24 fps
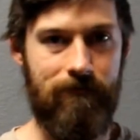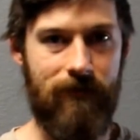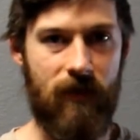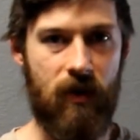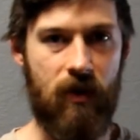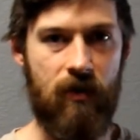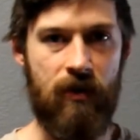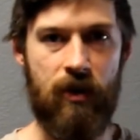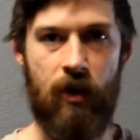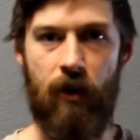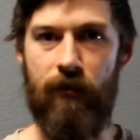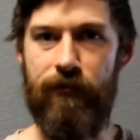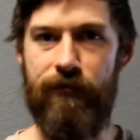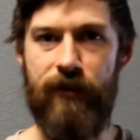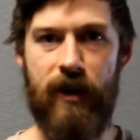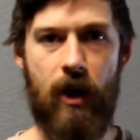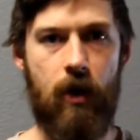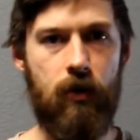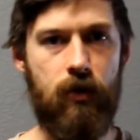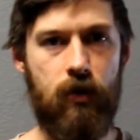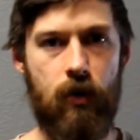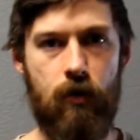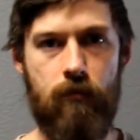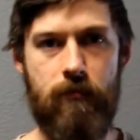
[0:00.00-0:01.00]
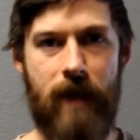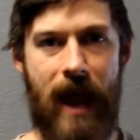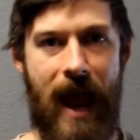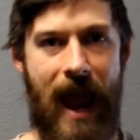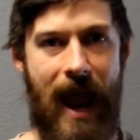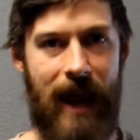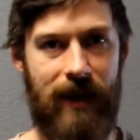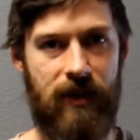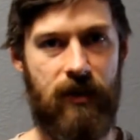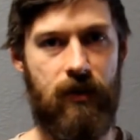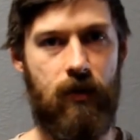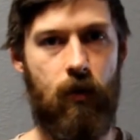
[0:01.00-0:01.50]
VO2
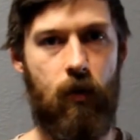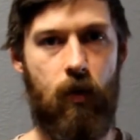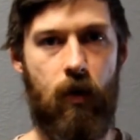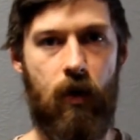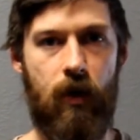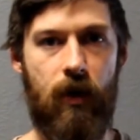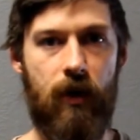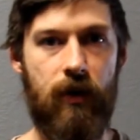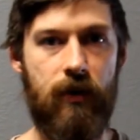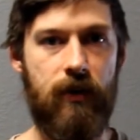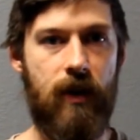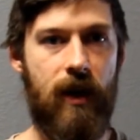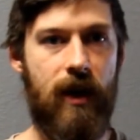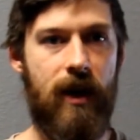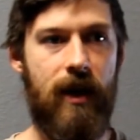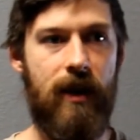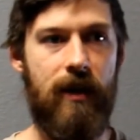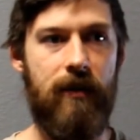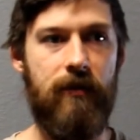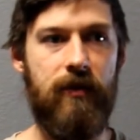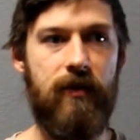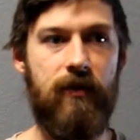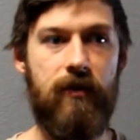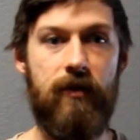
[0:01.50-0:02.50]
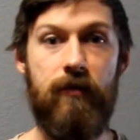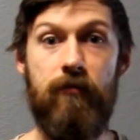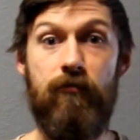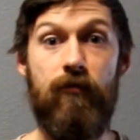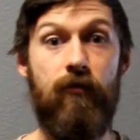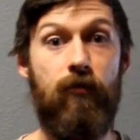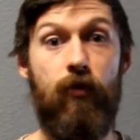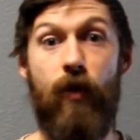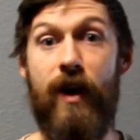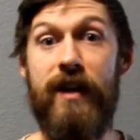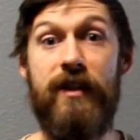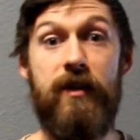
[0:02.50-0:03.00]
max or
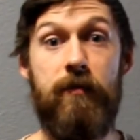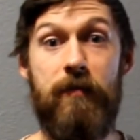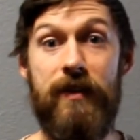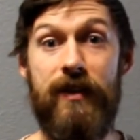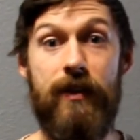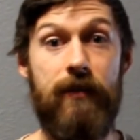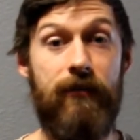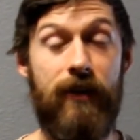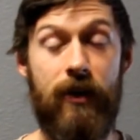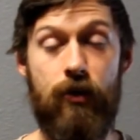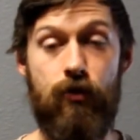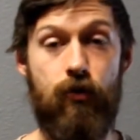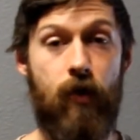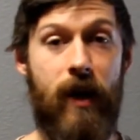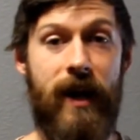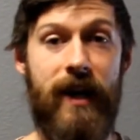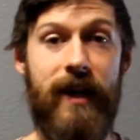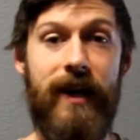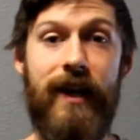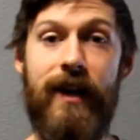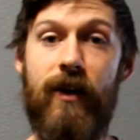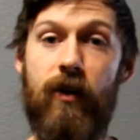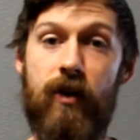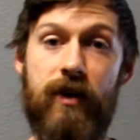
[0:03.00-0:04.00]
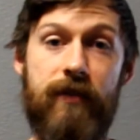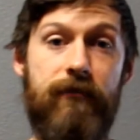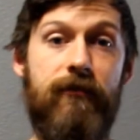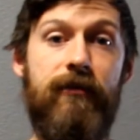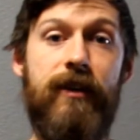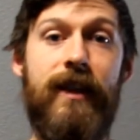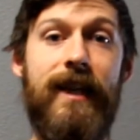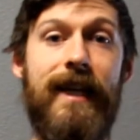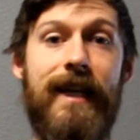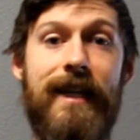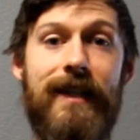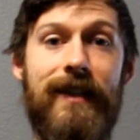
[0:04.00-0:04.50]
race-specific training or
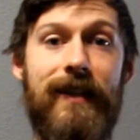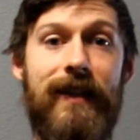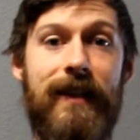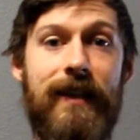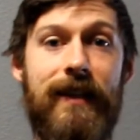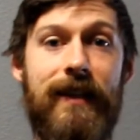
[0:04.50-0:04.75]
different things like